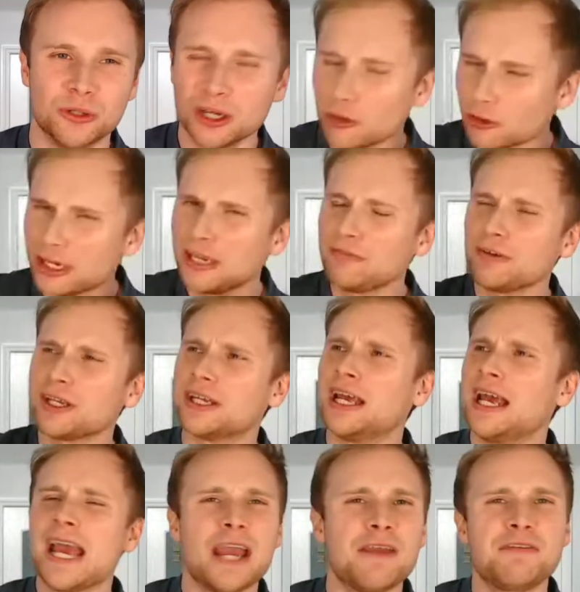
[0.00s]
Or even
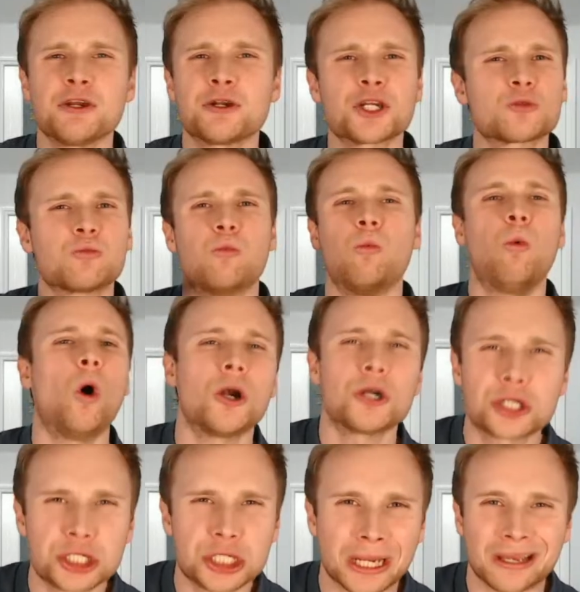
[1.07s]
if you're just
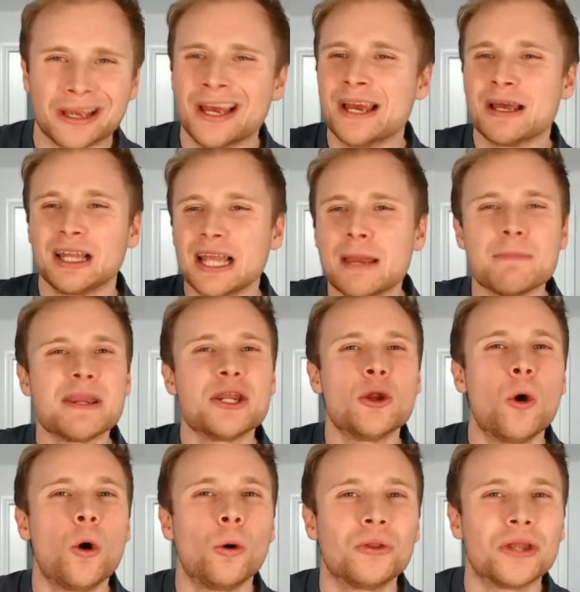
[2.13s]
watching, let me
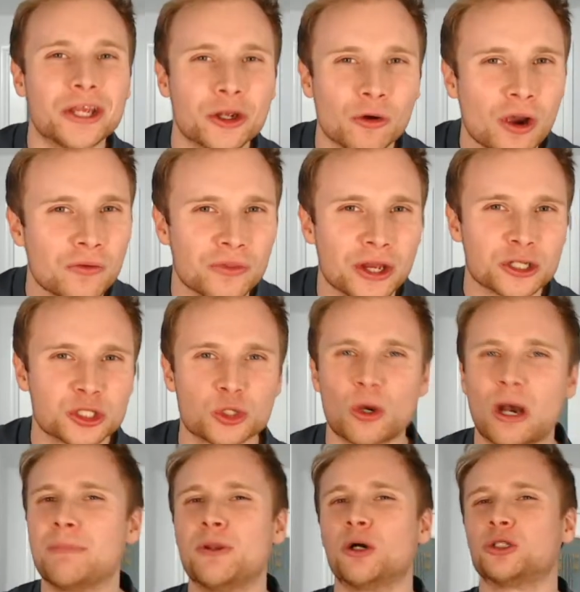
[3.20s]
know that you're out there so
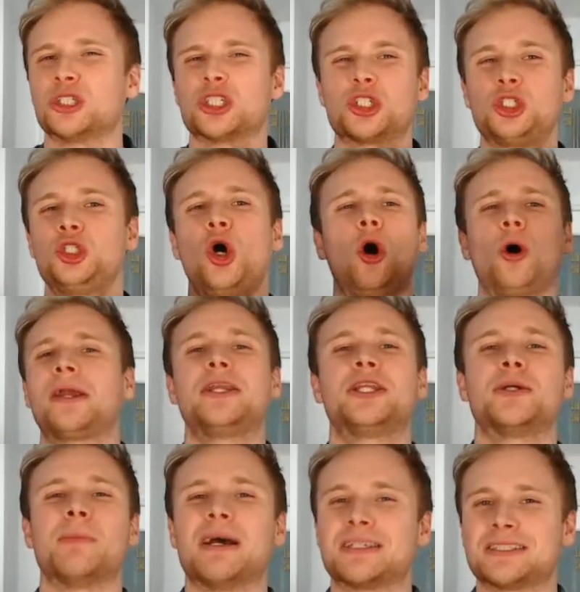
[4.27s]
I'm not just talking
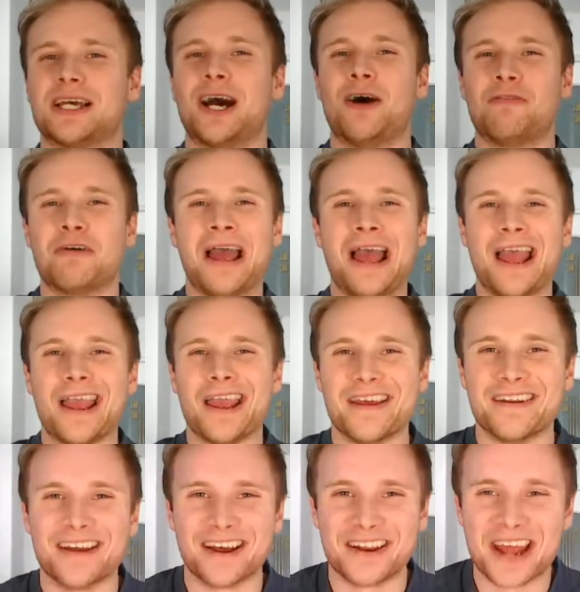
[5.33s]
to myself
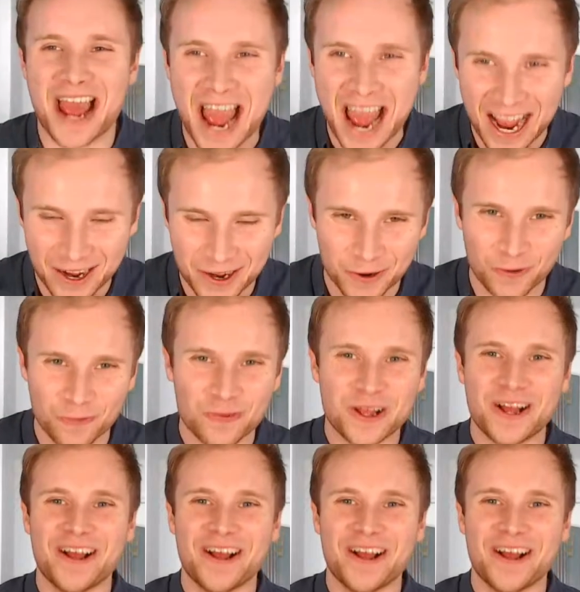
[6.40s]
in an echo.